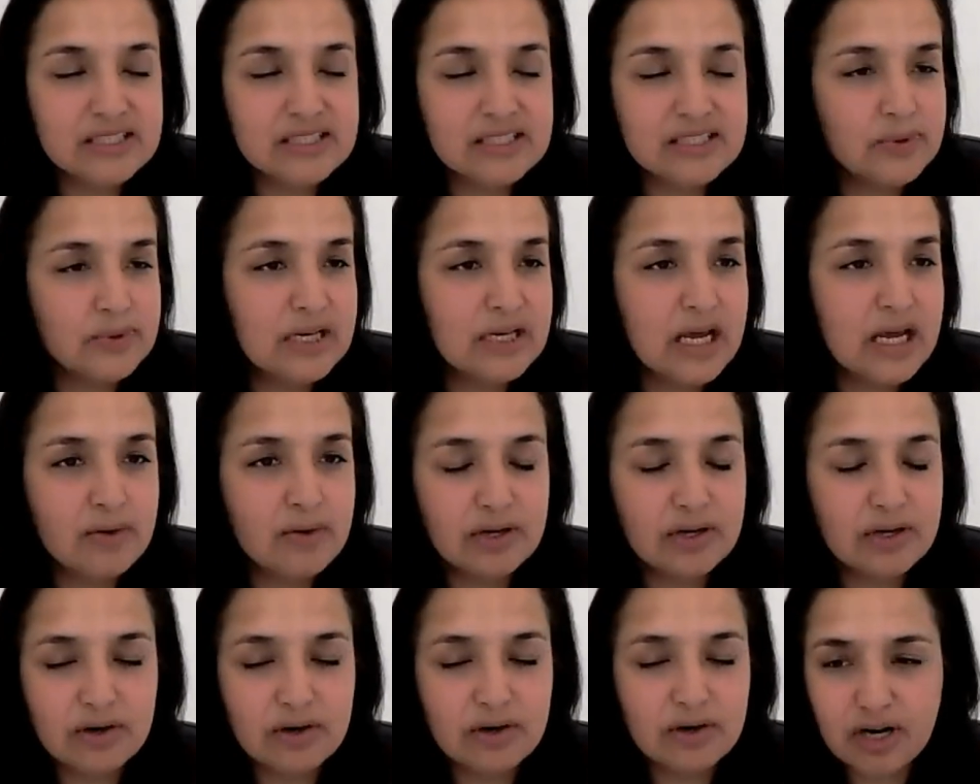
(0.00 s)
But
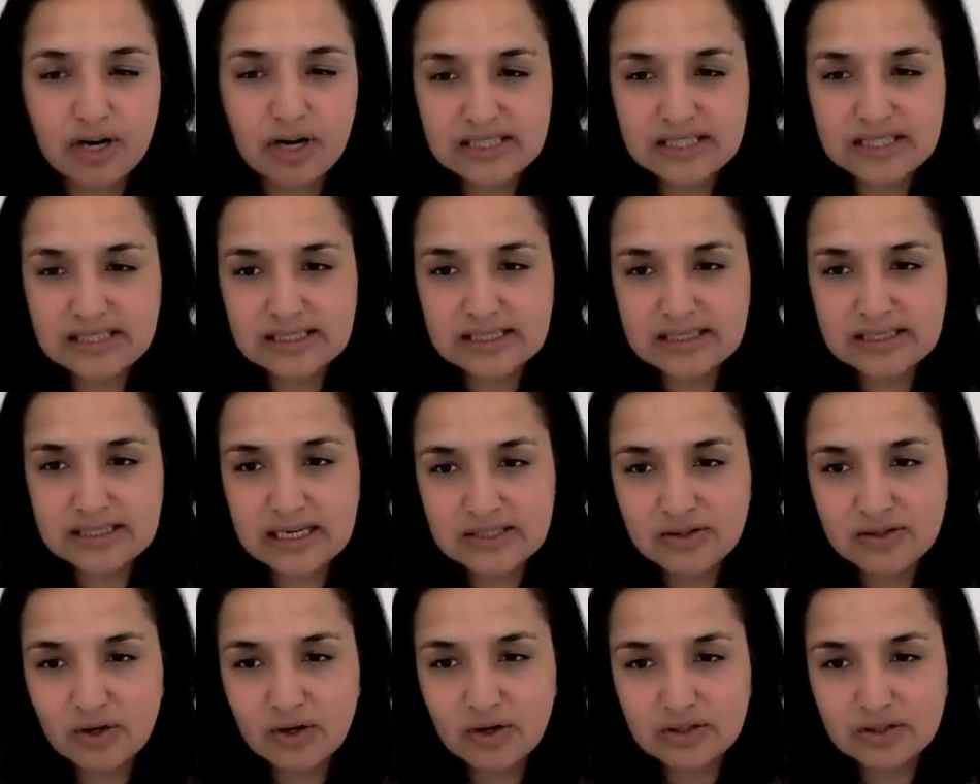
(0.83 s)
as we know, the
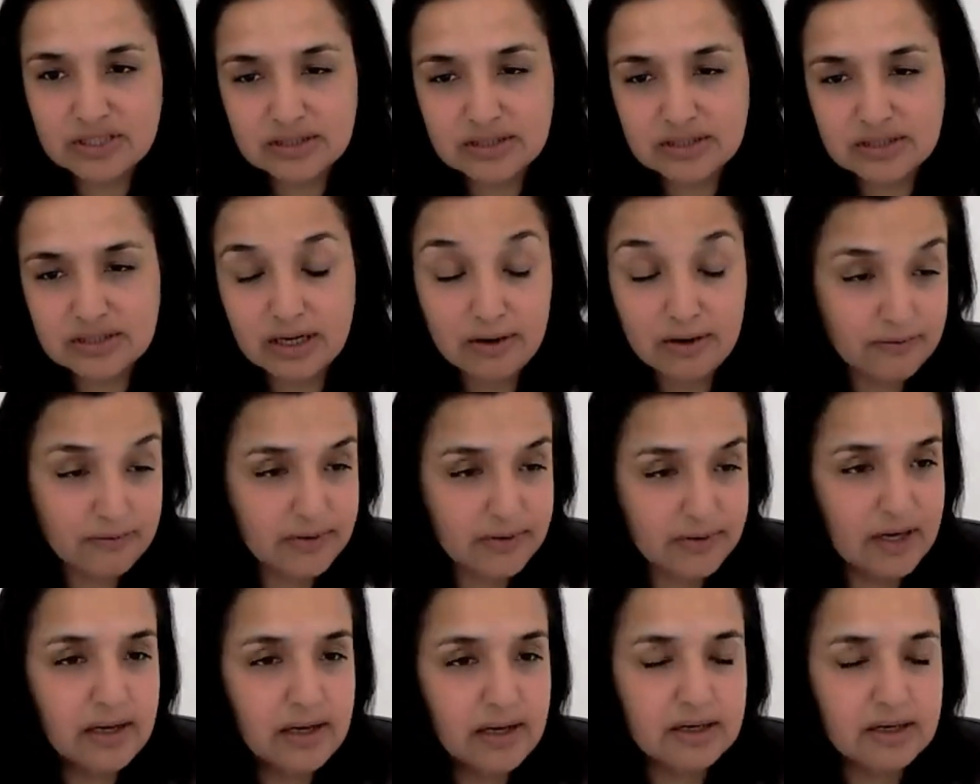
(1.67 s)
crisis is
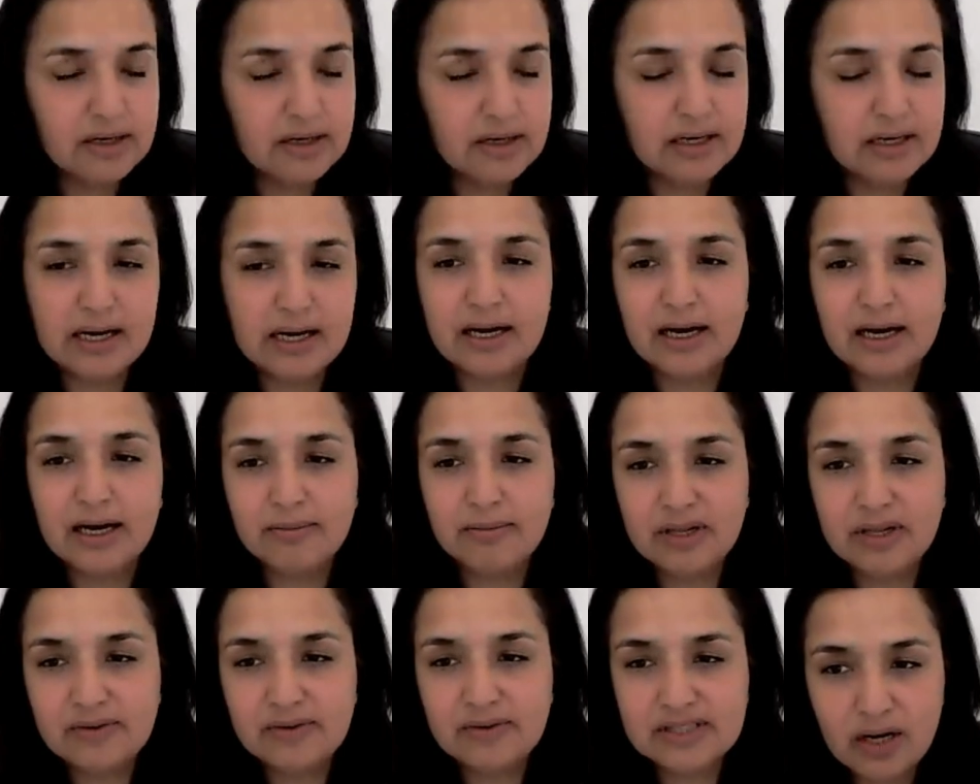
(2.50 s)
not
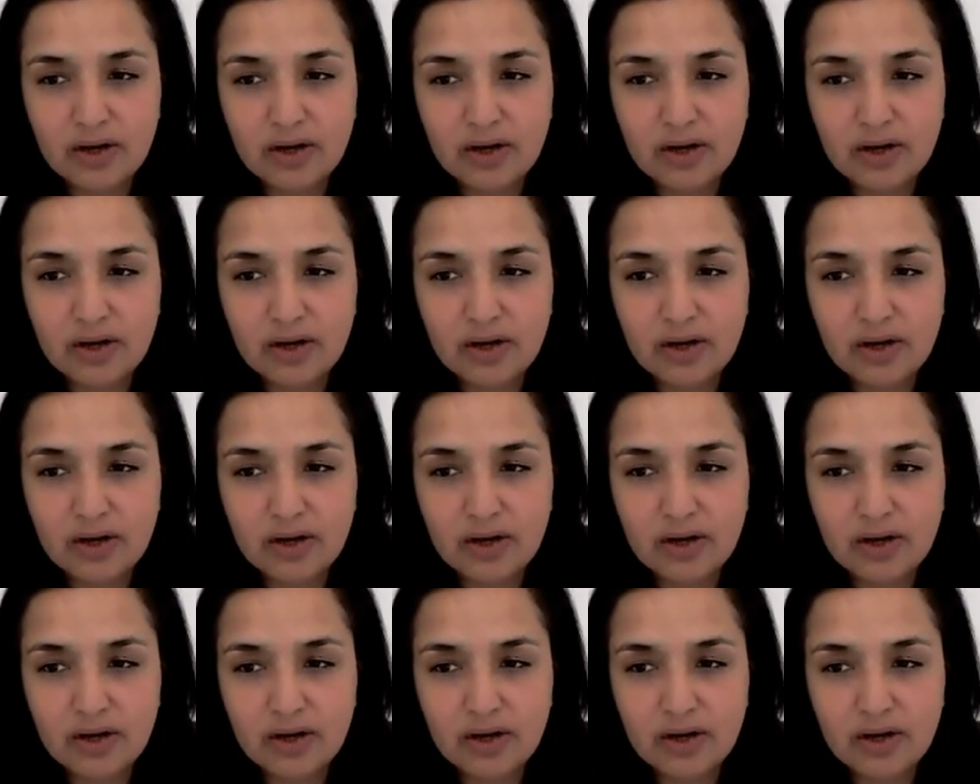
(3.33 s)
over.